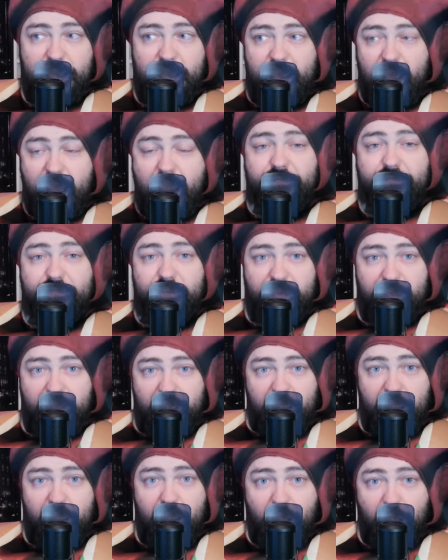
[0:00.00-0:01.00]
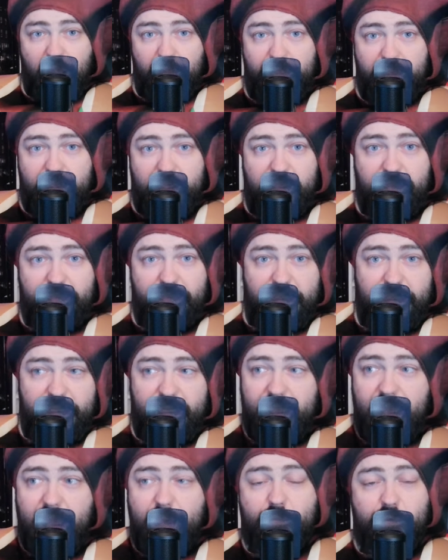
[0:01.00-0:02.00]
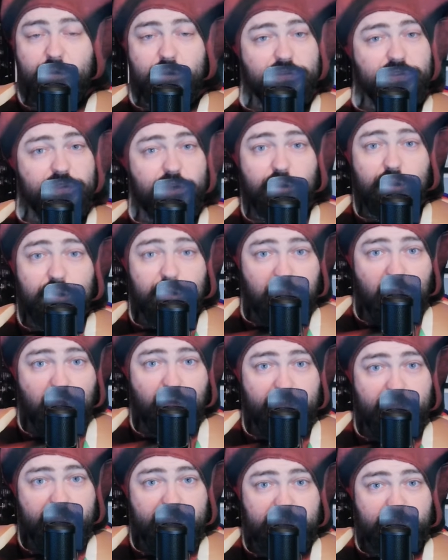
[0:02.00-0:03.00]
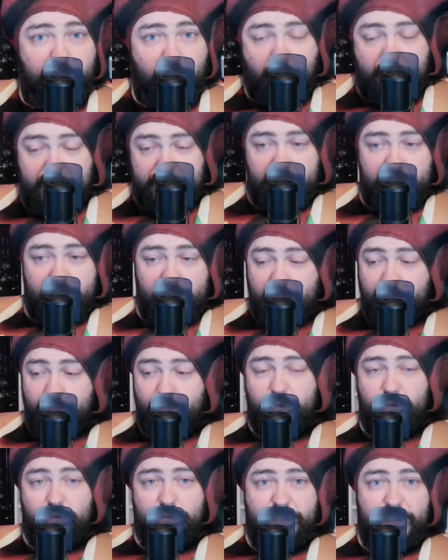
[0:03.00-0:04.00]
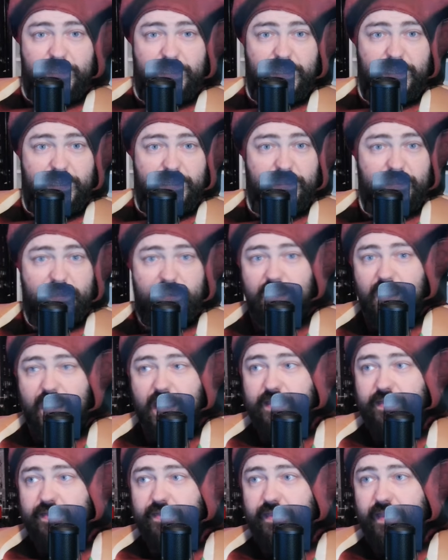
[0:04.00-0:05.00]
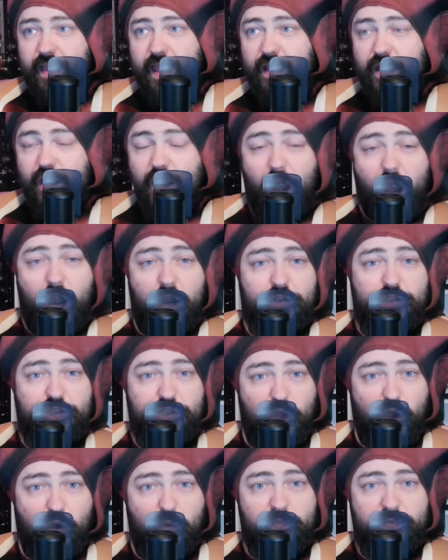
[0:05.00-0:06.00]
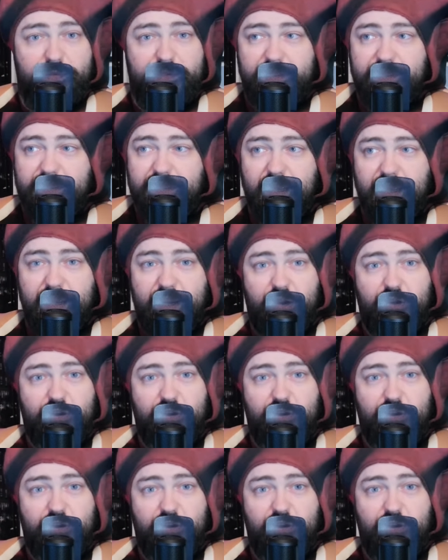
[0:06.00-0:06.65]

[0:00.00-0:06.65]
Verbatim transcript: everything the, the, the chemicals in our clothing is poison. The chemicals in, in, in like our soaps and our